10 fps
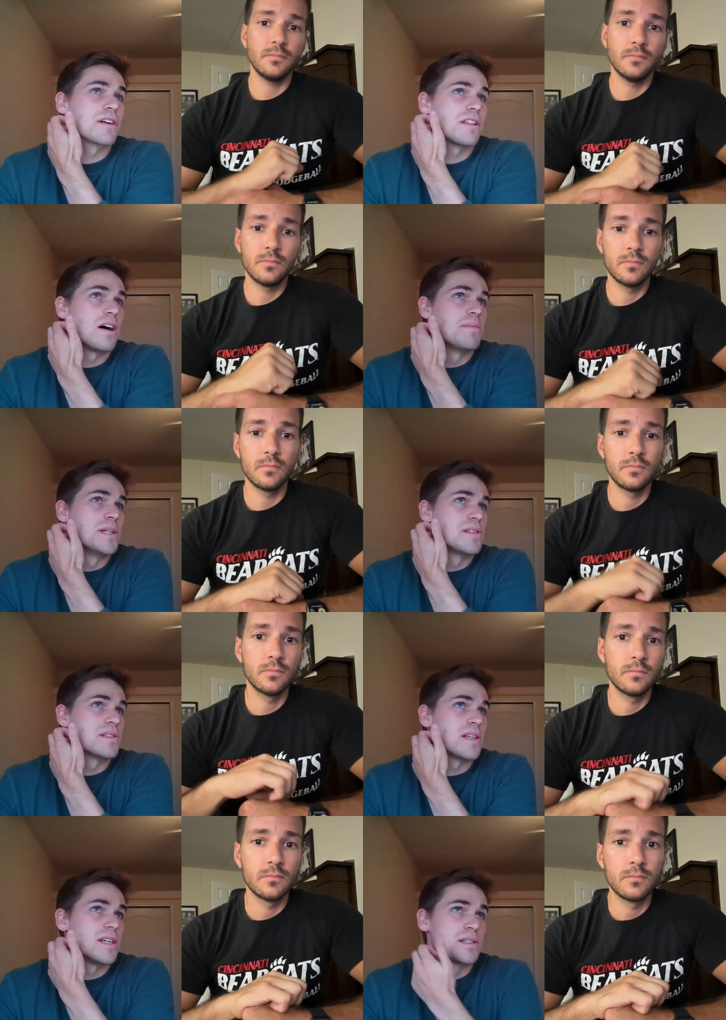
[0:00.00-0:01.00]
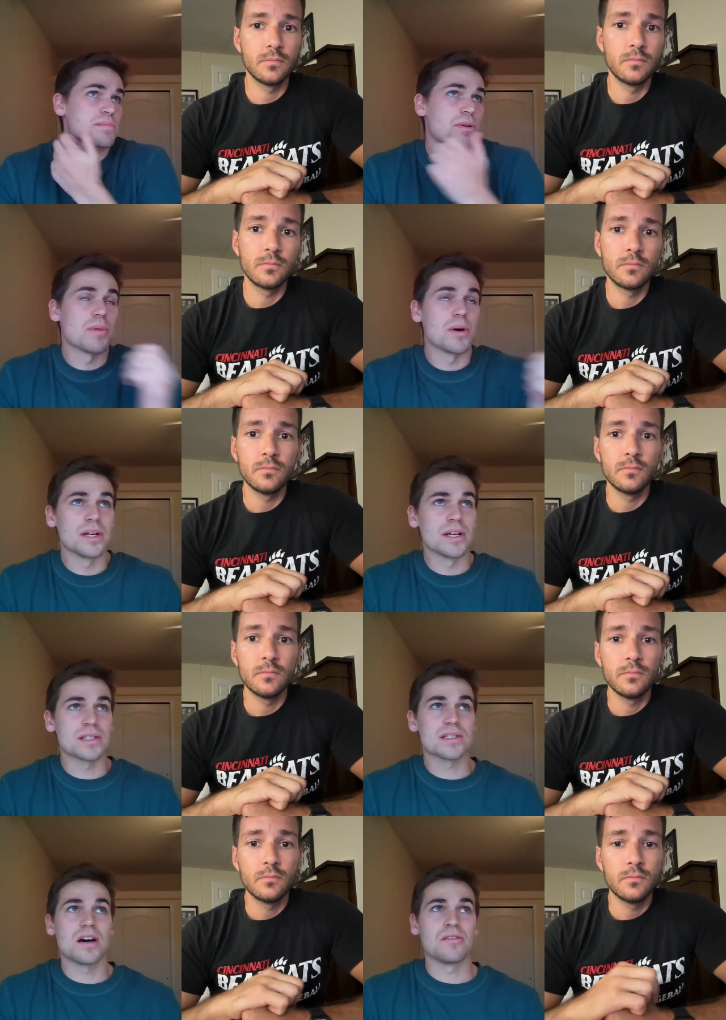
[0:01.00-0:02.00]
Speaker 1: club is is promoting
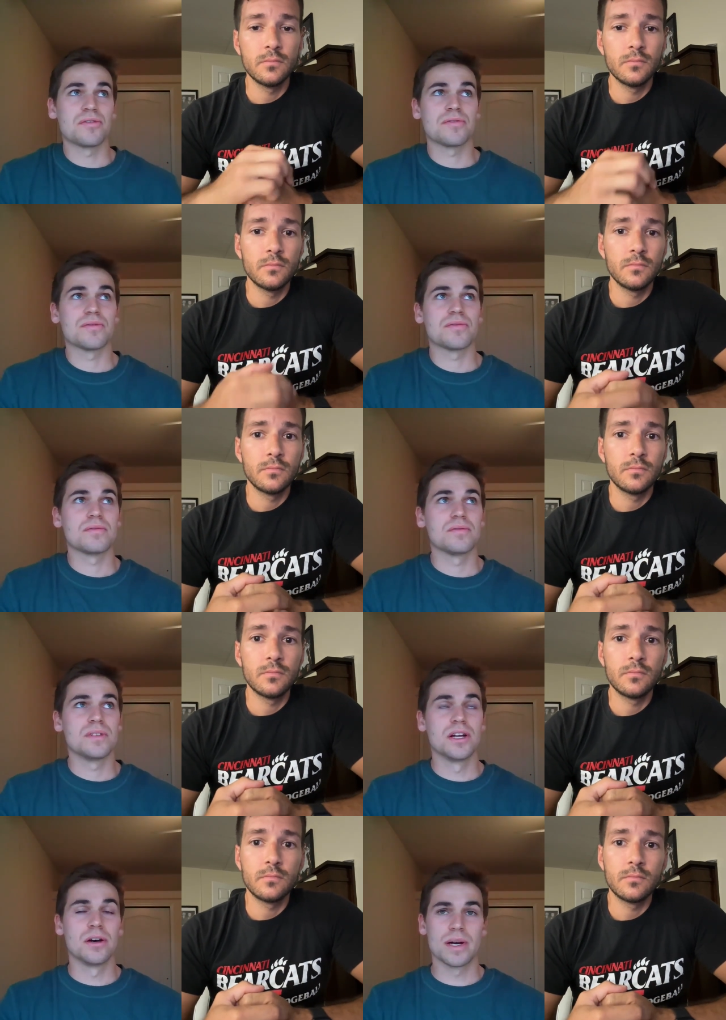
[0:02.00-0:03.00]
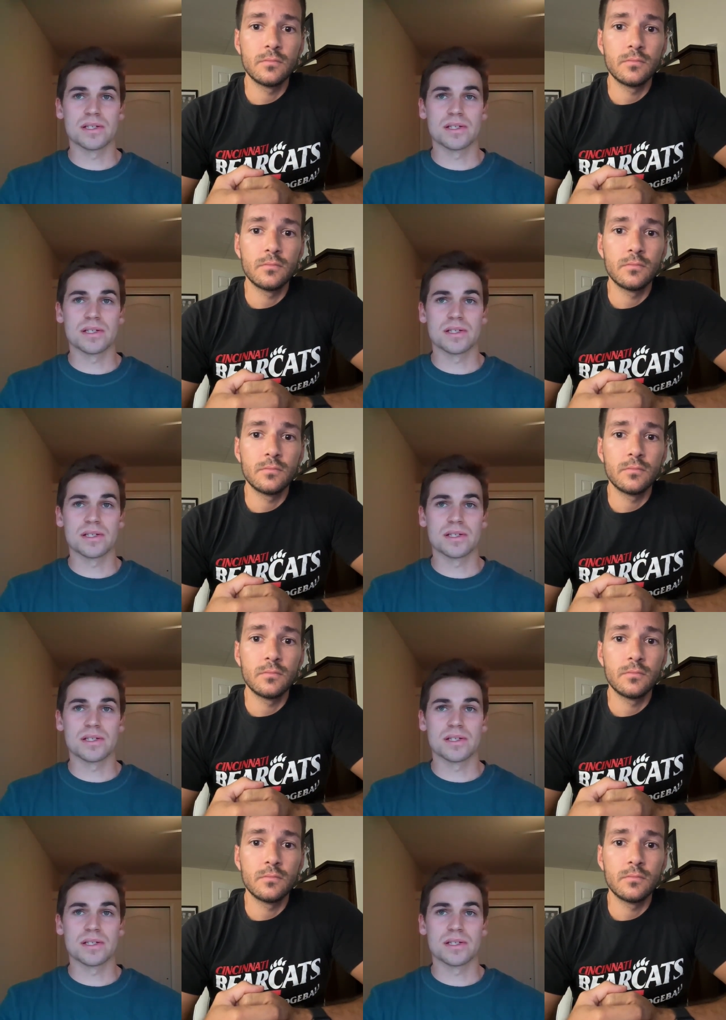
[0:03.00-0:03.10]
itself, you know,